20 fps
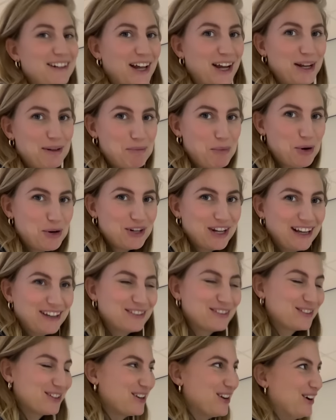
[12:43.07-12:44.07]
Nine more
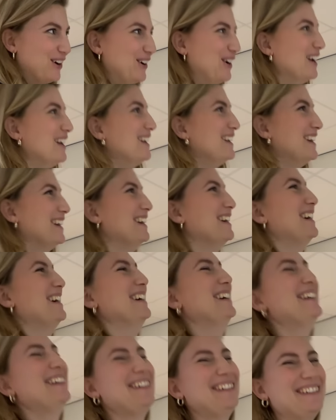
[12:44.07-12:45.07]
days to go. Nine
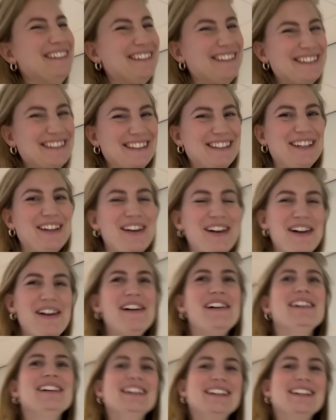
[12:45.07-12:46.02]
more days, okay.